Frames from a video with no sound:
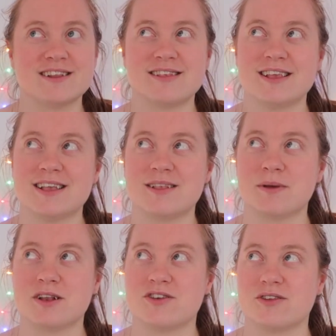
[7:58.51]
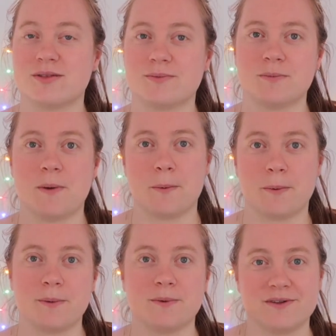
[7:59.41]
to see as much as we
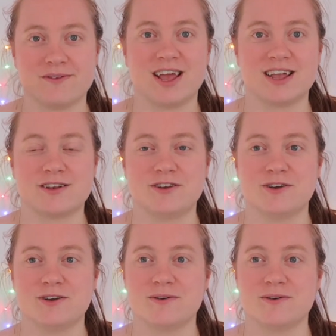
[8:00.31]
probably would have liked to